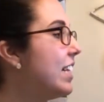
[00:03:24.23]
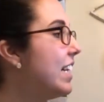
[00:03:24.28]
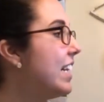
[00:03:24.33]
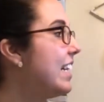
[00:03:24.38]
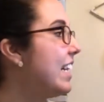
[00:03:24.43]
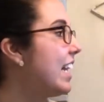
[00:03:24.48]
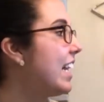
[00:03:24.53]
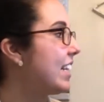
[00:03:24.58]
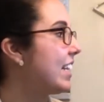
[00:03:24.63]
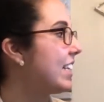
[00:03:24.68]

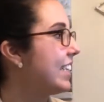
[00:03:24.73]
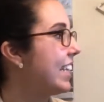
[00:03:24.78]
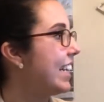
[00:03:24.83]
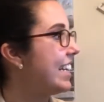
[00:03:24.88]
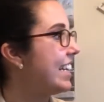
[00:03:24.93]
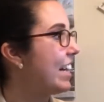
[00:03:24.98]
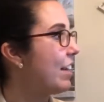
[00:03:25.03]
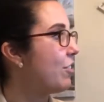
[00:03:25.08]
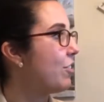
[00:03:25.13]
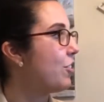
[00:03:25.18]
Nana set
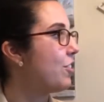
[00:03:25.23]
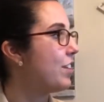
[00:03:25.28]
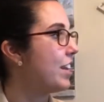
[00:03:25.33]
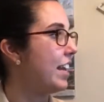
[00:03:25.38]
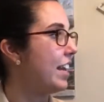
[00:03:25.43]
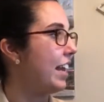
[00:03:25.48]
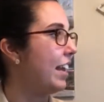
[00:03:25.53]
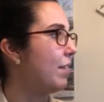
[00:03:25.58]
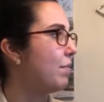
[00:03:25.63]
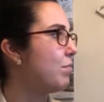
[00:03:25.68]
down her
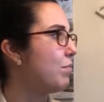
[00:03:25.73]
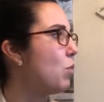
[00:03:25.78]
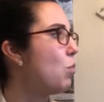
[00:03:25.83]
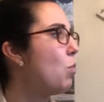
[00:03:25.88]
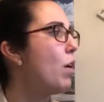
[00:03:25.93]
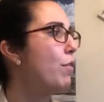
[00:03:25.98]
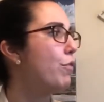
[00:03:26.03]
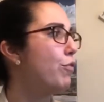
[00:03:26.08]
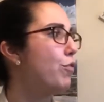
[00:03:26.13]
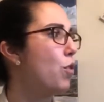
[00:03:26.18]
knitting.
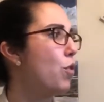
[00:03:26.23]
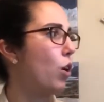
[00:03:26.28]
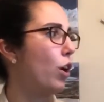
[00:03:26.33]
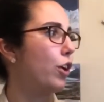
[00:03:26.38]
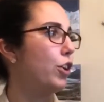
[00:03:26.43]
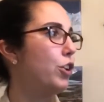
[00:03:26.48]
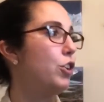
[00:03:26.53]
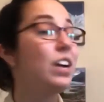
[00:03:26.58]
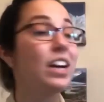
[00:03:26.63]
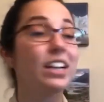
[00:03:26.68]
What
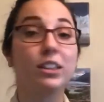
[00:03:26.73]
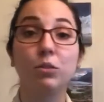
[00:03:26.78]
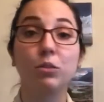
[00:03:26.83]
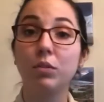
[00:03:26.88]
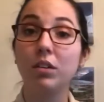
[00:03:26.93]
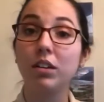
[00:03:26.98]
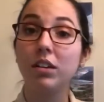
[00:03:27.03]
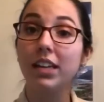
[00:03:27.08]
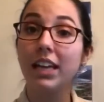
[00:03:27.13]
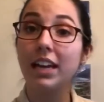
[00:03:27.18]
for? You got the
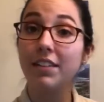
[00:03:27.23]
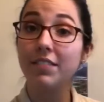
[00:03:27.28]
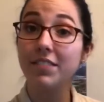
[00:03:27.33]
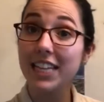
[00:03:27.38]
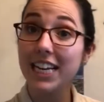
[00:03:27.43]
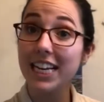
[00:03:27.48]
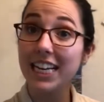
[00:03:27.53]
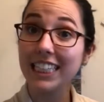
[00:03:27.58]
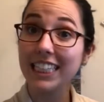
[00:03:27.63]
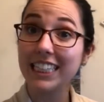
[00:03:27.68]
real live
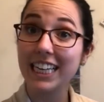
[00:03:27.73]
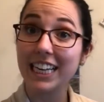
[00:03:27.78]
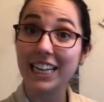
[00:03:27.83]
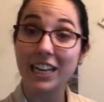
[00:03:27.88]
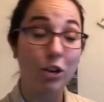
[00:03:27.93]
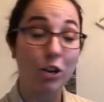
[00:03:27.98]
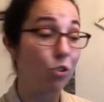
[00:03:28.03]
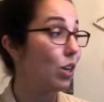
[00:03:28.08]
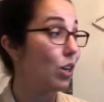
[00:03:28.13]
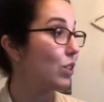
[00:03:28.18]
thing sitting
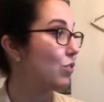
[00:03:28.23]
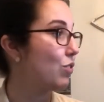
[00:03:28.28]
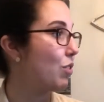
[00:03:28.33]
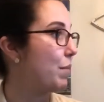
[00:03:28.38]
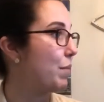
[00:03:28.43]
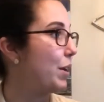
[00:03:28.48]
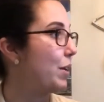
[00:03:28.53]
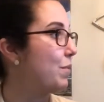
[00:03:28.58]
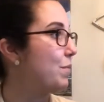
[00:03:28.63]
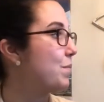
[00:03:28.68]
across from
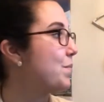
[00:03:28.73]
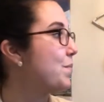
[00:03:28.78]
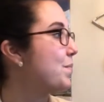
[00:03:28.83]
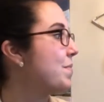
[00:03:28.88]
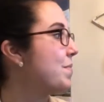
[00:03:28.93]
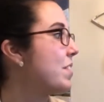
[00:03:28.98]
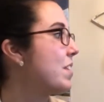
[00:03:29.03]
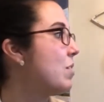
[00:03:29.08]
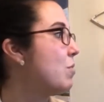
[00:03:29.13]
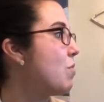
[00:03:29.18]
you.
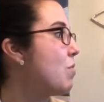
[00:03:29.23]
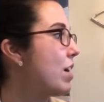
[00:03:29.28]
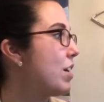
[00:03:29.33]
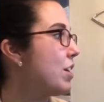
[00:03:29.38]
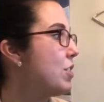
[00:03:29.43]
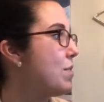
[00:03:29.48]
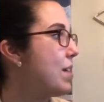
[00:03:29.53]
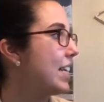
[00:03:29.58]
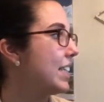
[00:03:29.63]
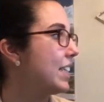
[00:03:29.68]
Why don't
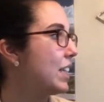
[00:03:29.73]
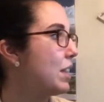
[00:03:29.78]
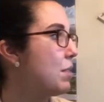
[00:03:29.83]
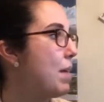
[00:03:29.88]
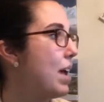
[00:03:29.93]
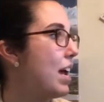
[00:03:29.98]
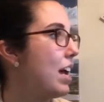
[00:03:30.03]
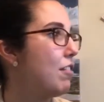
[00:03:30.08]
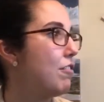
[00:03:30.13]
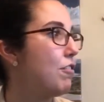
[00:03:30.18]
you ask the
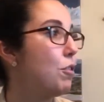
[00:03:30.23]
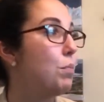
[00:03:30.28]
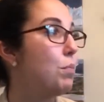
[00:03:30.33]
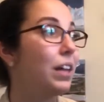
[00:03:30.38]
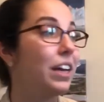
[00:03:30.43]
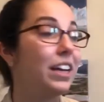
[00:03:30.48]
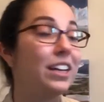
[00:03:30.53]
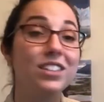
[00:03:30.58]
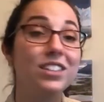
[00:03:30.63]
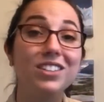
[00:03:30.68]
man if he'll
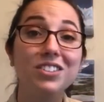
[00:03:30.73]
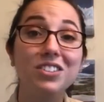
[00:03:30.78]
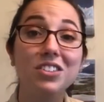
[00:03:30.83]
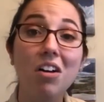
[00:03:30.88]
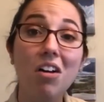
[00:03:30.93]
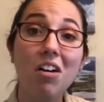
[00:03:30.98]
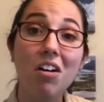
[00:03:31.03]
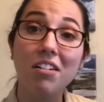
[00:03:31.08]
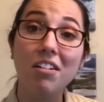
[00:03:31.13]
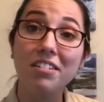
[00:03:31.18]
play us a
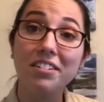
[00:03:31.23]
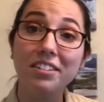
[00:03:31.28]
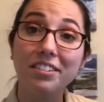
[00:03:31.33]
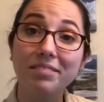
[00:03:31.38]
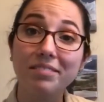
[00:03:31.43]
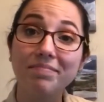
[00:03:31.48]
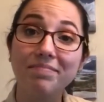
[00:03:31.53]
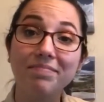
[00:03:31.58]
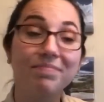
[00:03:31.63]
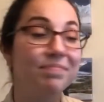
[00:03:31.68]
song?
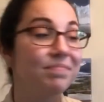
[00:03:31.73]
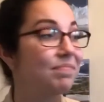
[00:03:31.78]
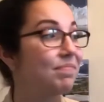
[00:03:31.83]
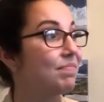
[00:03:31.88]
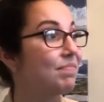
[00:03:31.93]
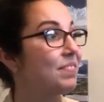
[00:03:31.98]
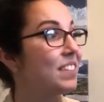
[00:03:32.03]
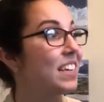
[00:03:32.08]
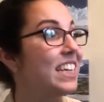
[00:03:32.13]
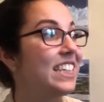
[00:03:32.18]

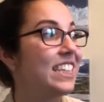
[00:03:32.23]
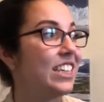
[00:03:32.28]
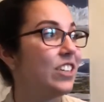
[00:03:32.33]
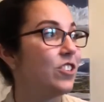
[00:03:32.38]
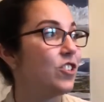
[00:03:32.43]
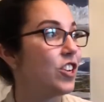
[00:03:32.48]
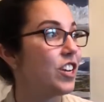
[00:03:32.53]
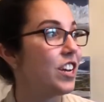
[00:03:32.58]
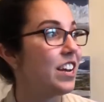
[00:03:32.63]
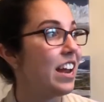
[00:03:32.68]

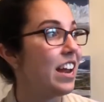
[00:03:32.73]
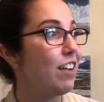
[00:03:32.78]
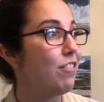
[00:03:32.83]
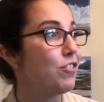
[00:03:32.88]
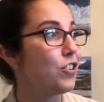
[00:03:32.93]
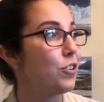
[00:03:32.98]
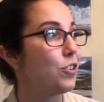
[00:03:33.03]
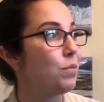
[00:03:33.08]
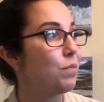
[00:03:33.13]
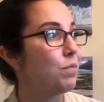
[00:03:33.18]
CJ didn't have
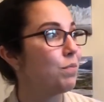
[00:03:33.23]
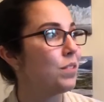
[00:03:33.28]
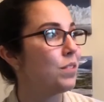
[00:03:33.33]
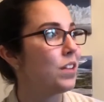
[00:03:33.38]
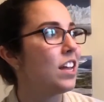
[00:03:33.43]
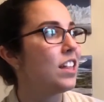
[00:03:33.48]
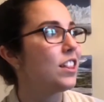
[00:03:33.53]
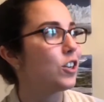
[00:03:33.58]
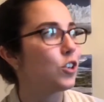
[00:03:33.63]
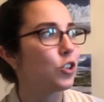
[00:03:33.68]
to.
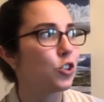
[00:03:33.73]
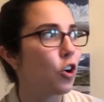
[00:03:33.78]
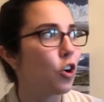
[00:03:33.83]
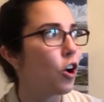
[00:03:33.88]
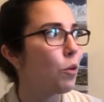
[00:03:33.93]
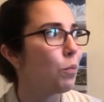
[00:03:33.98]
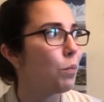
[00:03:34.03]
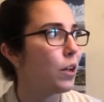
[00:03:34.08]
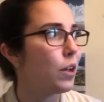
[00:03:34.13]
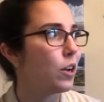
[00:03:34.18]
The
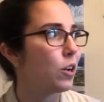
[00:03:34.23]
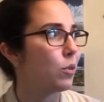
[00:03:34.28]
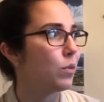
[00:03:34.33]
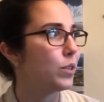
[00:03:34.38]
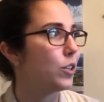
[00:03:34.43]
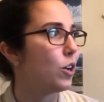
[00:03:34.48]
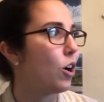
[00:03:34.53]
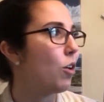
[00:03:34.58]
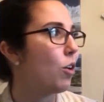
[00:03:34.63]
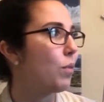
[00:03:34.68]
guitar player
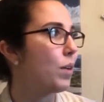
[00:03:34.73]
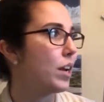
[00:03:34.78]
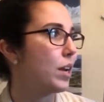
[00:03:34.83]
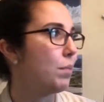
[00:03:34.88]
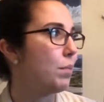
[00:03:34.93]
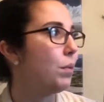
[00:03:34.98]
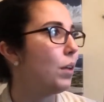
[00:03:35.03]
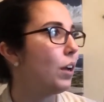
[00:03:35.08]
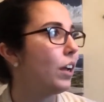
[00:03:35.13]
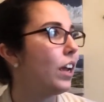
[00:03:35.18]
was already
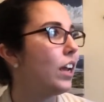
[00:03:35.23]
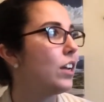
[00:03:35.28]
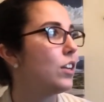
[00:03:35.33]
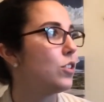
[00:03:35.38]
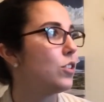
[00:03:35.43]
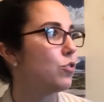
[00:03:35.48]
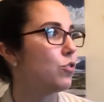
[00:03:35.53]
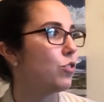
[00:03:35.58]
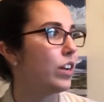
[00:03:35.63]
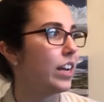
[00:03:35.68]
plucking
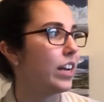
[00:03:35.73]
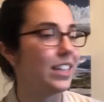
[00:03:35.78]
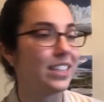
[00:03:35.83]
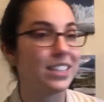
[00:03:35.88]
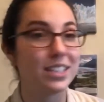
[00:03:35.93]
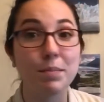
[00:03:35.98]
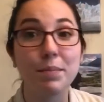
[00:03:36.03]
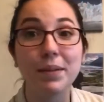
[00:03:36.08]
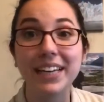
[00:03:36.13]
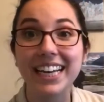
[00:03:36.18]
strings
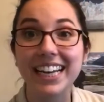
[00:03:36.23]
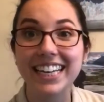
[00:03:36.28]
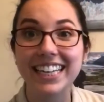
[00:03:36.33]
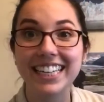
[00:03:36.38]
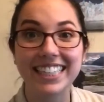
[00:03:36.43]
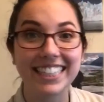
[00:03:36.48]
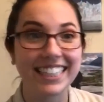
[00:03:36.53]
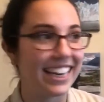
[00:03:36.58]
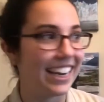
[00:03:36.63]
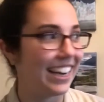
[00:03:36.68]
and beginning
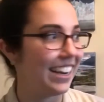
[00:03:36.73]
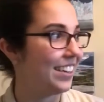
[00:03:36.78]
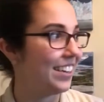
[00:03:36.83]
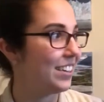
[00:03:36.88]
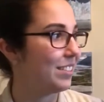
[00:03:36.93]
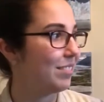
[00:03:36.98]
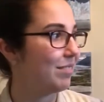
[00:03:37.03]
to sing.